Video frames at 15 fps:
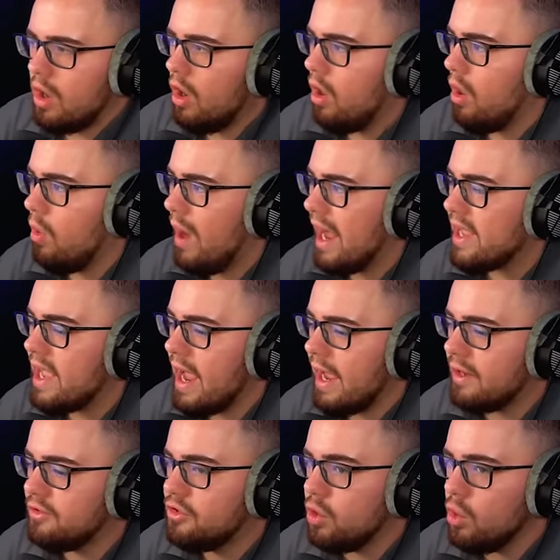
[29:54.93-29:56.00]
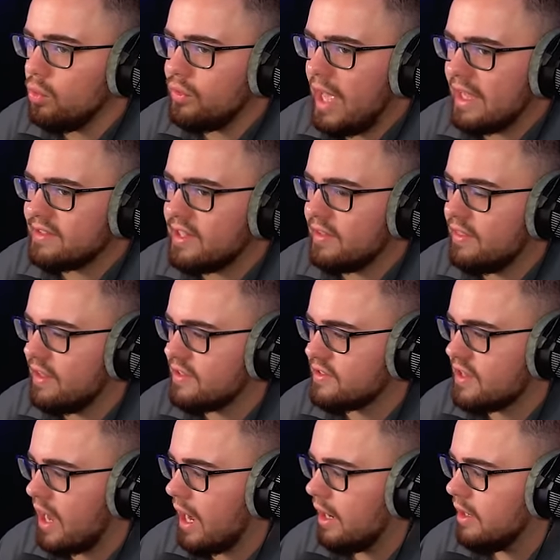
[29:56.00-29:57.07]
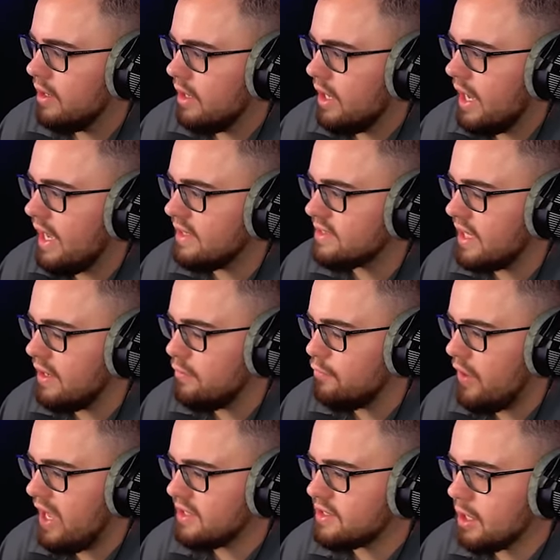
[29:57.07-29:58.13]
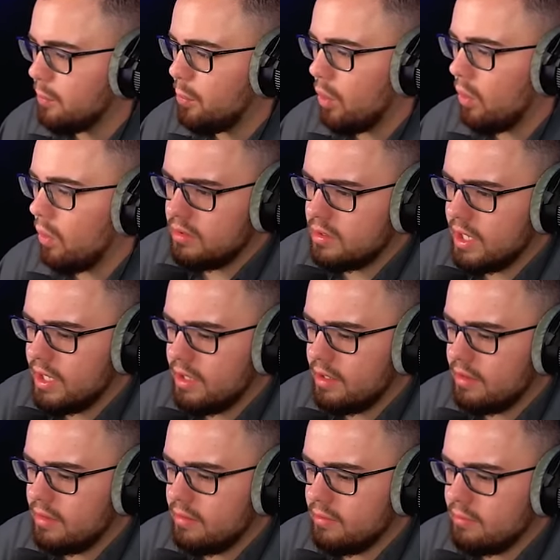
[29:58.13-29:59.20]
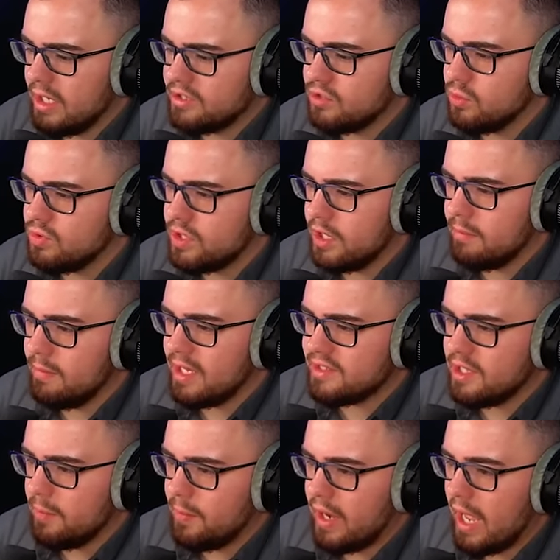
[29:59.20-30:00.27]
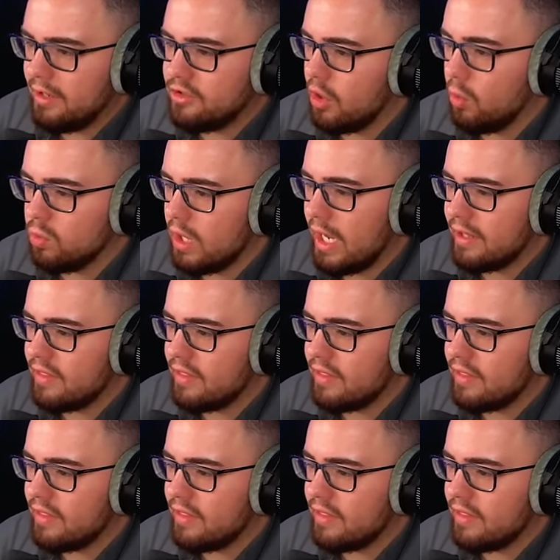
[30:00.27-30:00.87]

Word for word: Oh, I can't do that to this guy. He's invincible. Okay, my suit's getting messed up, and I don't like